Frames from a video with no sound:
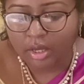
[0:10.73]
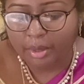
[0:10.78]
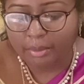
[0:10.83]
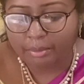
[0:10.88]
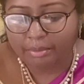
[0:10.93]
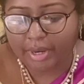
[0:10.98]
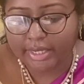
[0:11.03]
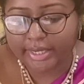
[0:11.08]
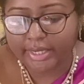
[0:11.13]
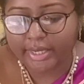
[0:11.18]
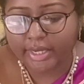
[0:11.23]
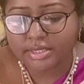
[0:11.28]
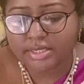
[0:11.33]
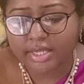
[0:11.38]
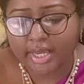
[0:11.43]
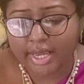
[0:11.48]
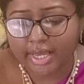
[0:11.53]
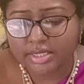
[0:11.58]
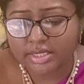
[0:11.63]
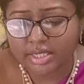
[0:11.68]
but it is
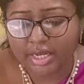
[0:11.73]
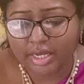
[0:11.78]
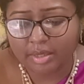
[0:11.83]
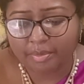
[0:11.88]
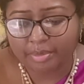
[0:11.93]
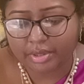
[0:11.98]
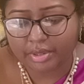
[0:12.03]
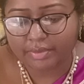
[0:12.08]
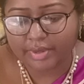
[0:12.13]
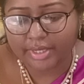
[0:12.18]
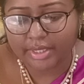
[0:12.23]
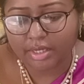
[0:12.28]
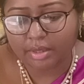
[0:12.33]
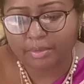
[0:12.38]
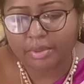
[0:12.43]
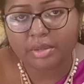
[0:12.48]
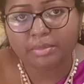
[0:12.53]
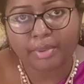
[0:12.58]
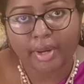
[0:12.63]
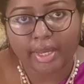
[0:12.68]
easily
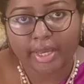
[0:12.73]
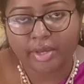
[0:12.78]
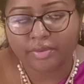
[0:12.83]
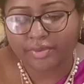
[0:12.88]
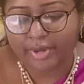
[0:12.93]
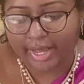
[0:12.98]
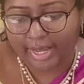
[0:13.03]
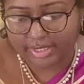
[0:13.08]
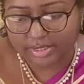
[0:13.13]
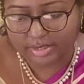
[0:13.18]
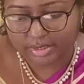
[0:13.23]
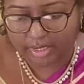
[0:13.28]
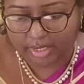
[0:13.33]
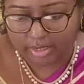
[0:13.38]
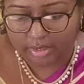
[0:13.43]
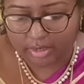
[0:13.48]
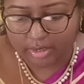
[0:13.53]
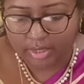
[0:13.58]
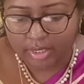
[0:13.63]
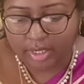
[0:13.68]
preventable by a vaccine.
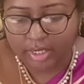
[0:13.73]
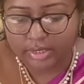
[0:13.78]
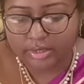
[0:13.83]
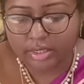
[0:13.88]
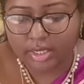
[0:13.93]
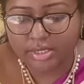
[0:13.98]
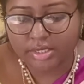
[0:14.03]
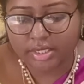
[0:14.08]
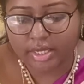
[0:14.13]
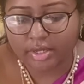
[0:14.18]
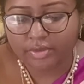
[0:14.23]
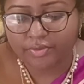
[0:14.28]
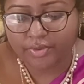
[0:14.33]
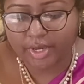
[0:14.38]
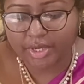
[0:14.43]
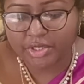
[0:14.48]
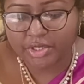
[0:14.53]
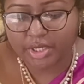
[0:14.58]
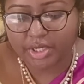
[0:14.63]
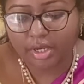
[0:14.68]
This
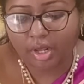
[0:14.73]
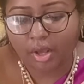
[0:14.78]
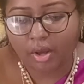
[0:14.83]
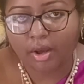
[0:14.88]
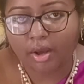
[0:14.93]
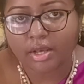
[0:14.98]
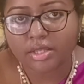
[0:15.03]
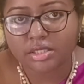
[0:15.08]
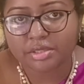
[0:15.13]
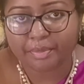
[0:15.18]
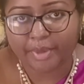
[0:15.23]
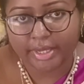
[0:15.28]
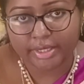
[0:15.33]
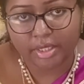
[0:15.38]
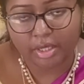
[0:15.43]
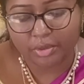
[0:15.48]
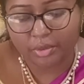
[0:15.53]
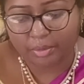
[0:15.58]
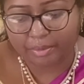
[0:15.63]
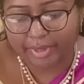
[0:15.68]
infection caused by
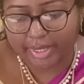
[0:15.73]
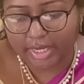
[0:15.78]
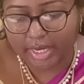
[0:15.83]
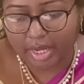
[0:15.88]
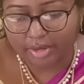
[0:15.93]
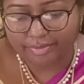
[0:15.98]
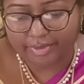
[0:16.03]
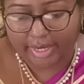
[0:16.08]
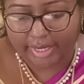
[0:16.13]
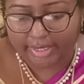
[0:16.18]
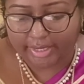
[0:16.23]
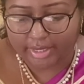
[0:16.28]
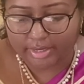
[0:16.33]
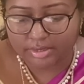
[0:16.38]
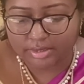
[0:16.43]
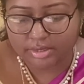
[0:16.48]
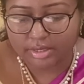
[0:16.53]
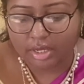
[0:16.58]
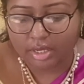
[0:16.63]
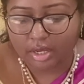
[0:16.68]
the rubella virus
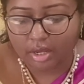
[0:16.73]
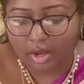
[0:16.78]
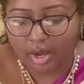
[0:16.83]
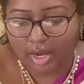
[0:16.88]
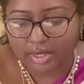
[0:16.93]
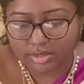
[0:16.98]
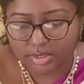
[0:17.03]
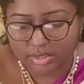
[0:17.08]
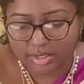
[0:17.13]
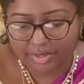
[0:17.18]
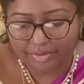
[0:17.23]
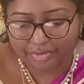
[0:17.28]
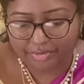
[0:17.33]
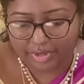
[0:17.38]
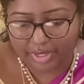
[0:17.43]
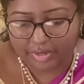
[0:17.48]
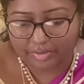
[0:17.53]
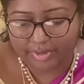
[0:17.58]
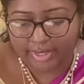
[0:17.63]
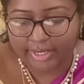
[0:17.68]
causes a
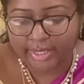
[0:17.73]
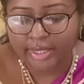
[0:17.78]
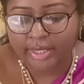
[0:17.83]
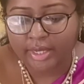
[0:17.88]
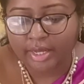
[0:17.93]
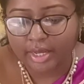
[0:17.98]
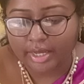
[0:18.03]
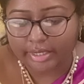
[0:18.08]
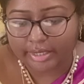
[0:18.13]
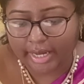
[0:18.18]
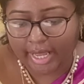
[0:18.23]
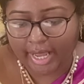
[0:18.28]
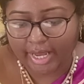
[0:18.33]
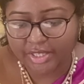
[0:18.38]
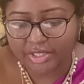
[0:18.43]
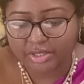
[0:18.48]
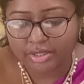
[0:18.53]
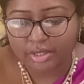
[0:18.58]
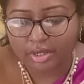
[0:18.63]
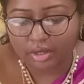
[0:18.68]
fever,
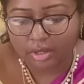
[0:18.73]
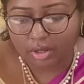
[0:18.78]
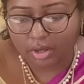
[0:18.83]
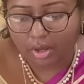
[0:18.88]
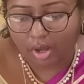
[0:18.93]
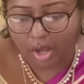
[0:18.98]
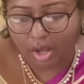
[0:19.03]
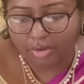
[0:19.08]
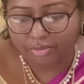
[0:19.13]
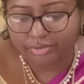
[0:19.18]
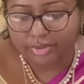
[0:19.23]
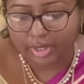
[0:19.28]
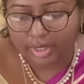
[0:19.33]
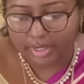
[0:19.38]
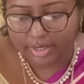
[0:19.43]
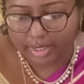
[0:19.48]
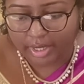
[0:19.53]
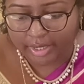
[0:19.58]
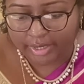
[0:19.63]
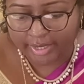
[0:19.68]
rash, cough,
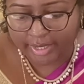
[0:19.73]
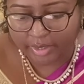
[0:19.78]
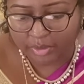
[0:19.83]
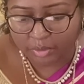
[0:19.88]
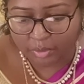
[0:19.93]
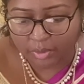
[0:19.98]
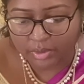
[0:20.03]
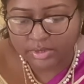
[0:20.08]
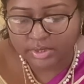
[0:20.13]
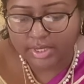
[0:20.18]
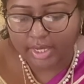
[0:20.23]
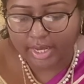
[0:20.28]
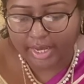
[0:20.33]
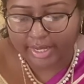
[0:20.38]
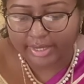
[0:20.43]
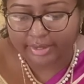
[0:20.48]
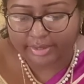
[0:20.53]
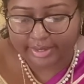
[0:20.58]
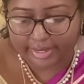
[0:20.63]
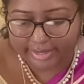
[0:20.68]
runny nose
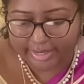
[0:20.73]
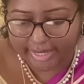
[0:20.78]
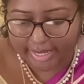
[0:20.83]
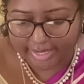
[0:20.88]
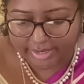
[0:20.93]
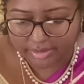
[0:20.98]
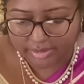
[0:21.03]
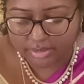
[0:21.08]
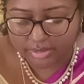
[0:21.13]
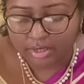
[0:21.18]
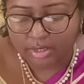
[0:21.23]
and red eyes.